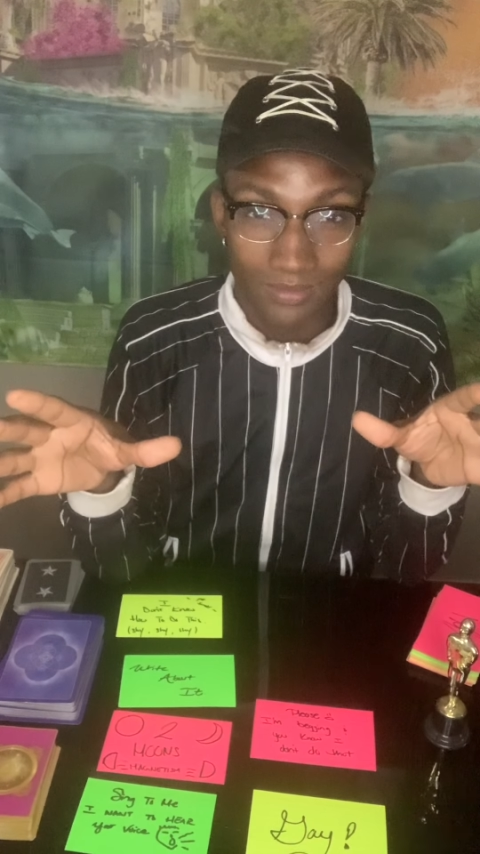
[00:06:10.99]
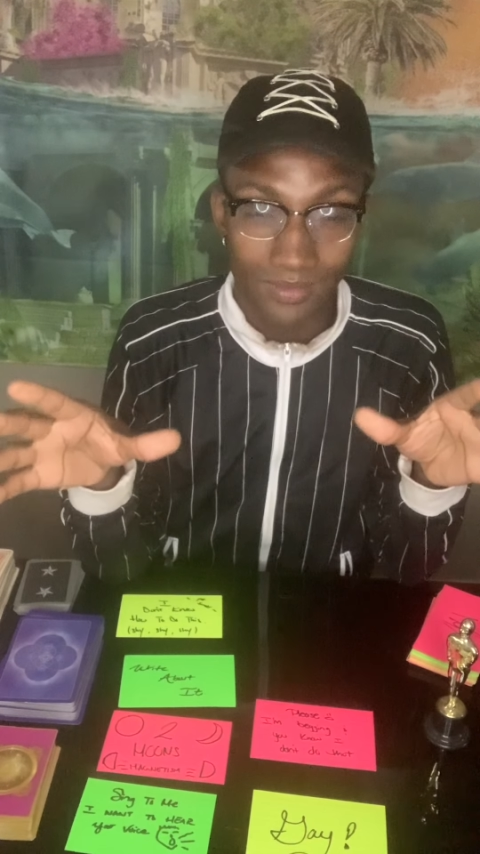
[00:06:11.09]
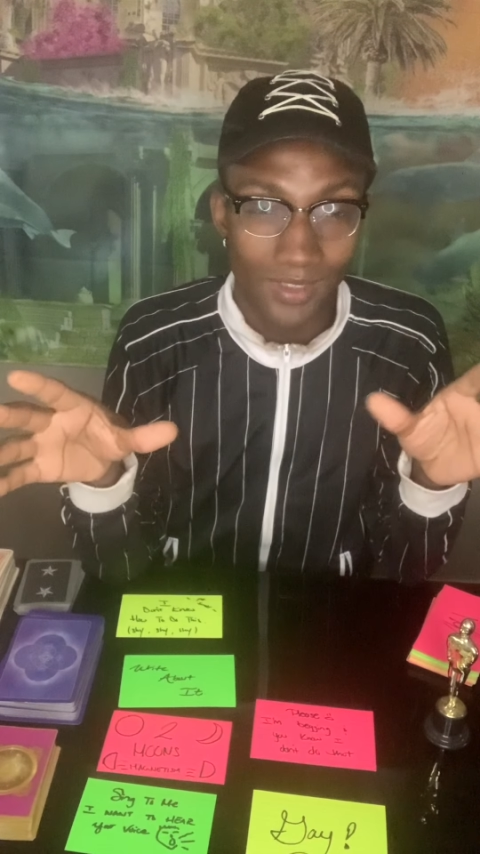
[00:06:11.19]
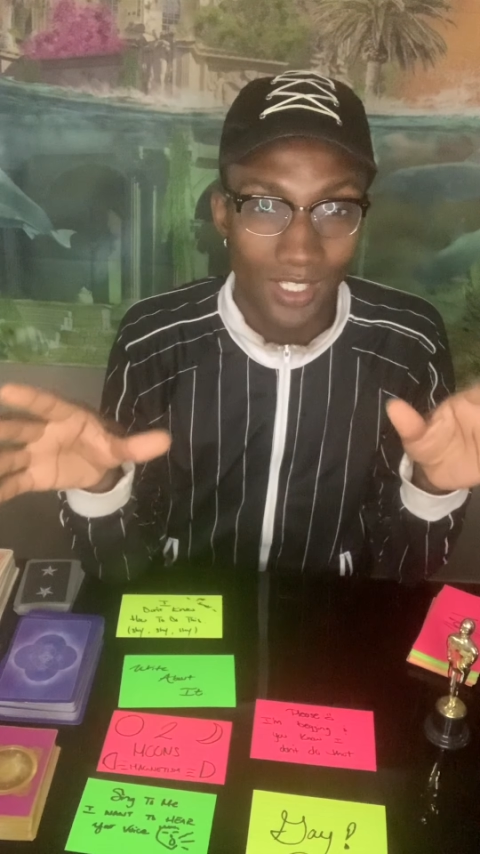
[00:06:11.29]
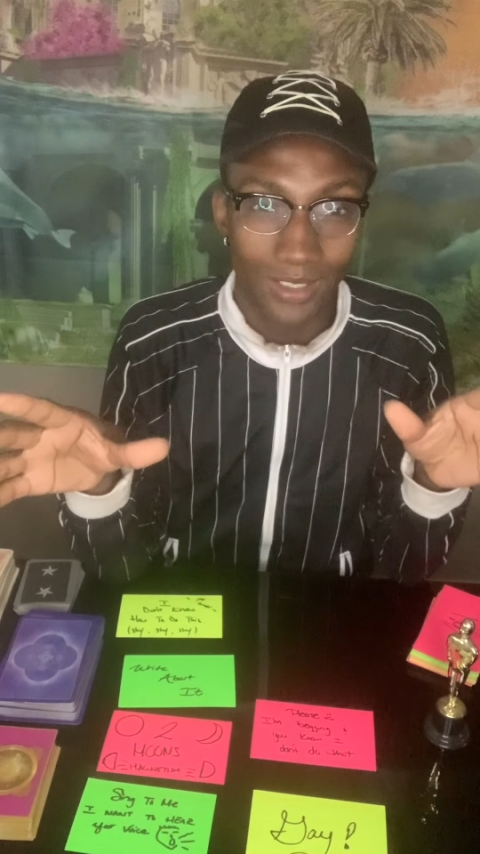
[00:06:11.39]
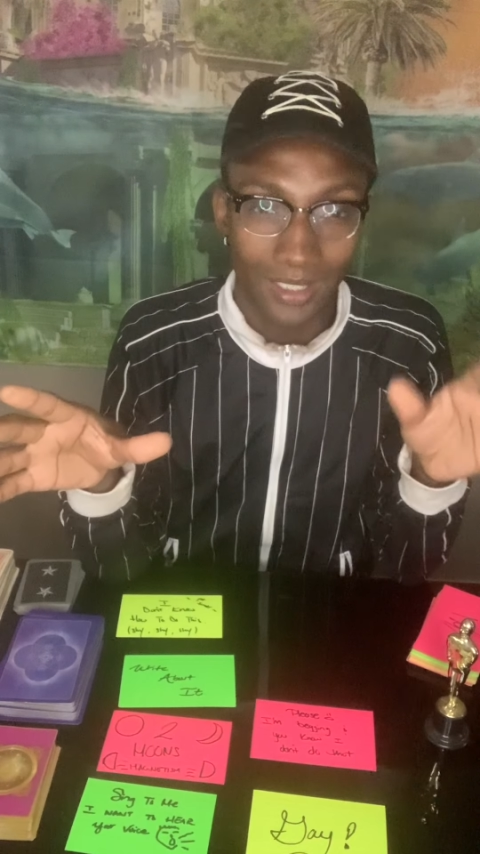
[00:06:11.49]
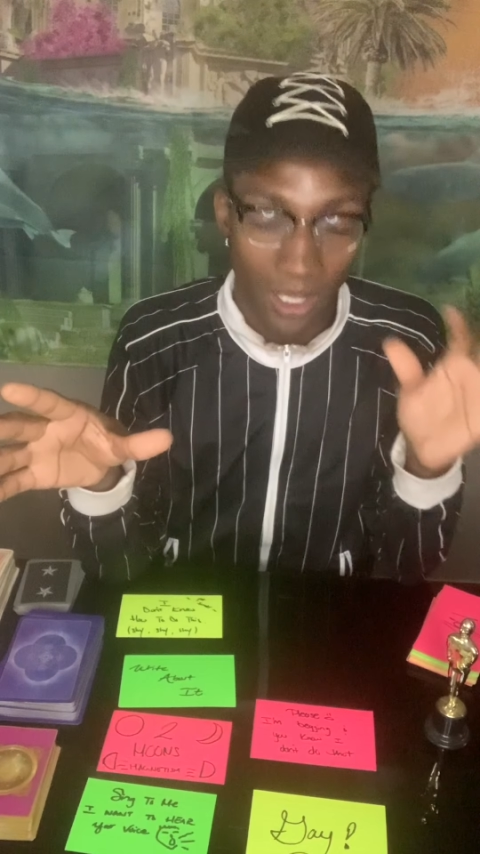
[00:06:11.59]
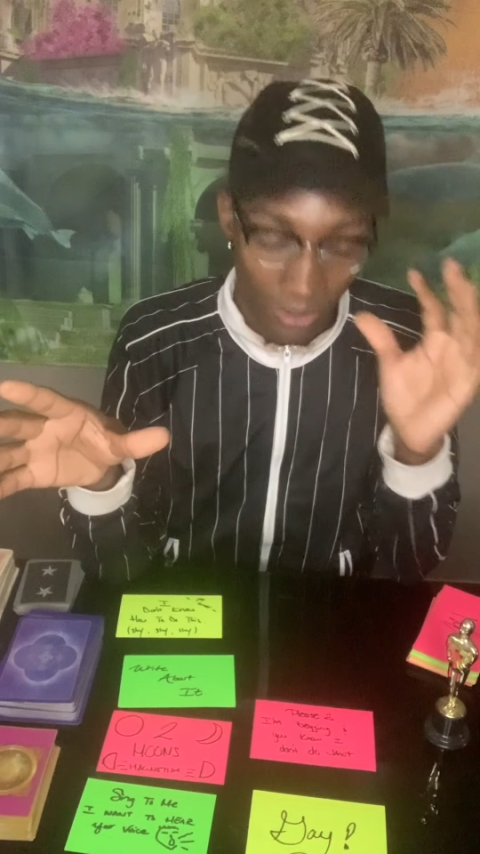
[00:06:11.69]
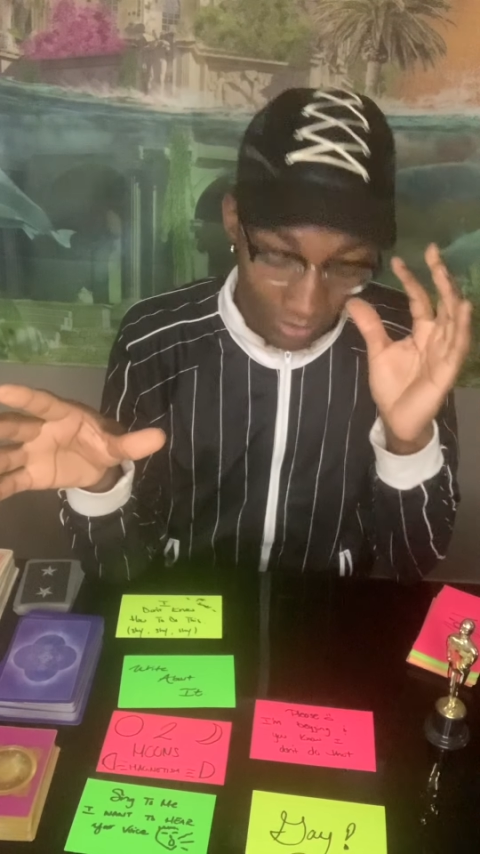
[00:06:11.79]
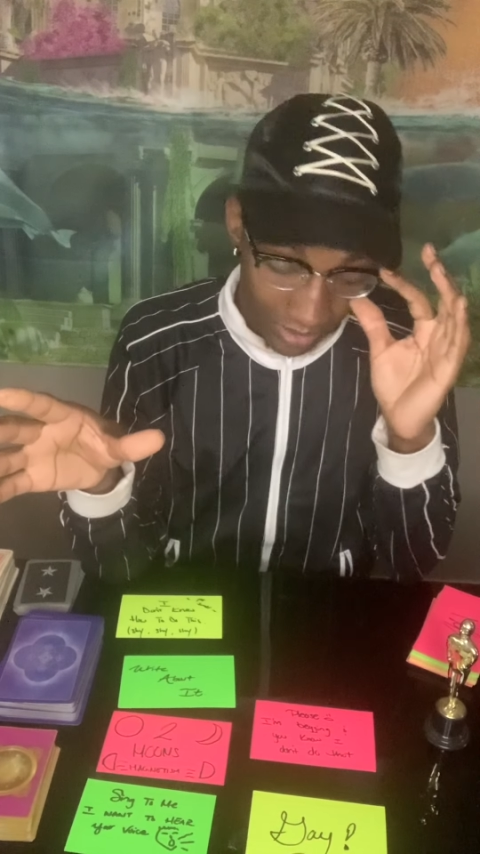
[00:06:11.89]
so you
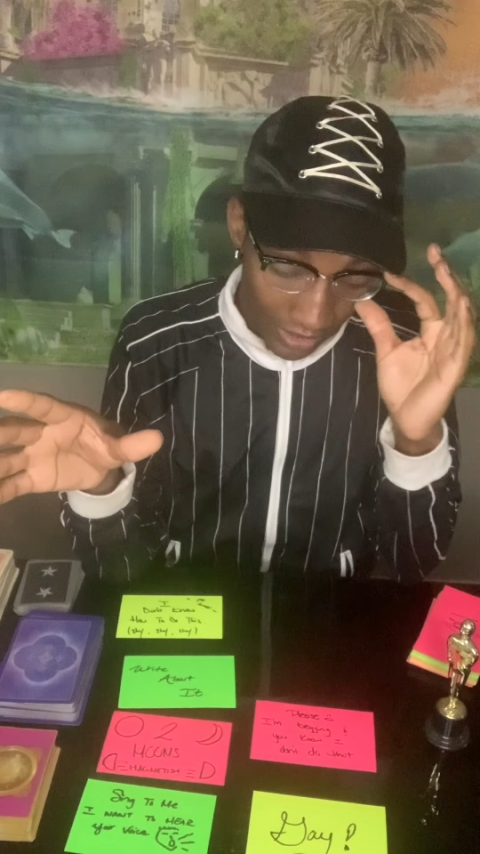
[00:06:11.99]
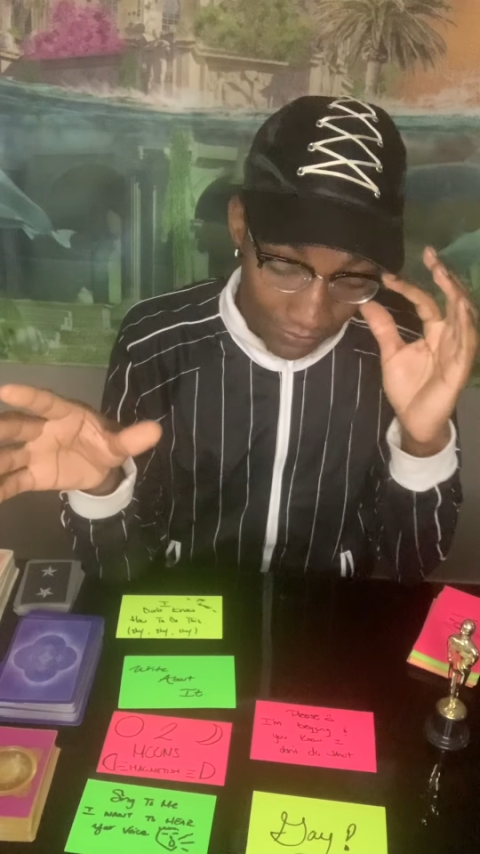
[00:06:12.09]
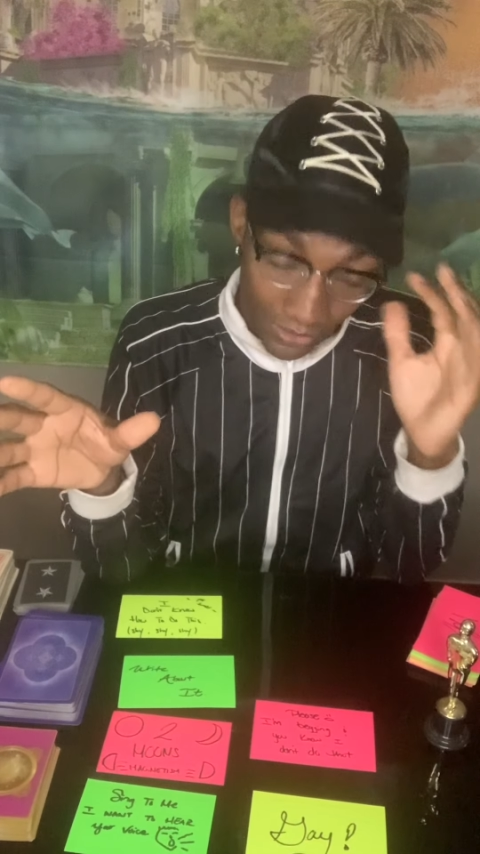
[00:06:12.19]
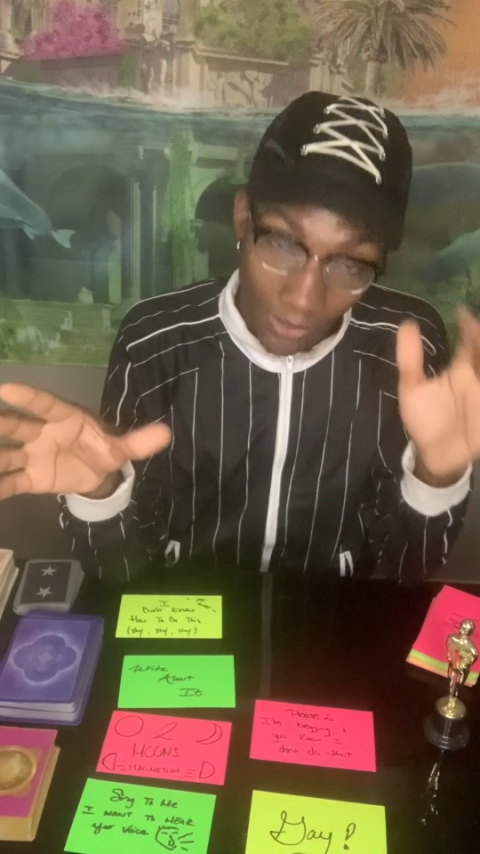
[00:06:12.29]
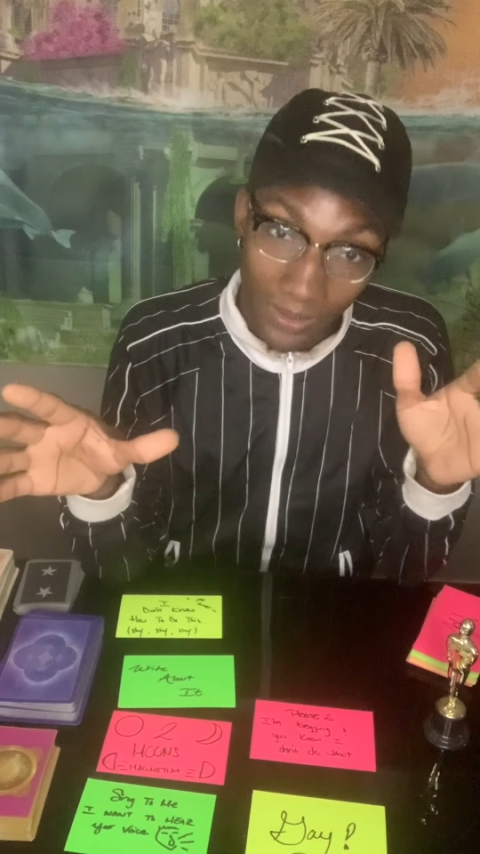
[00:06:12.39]
know, if you know what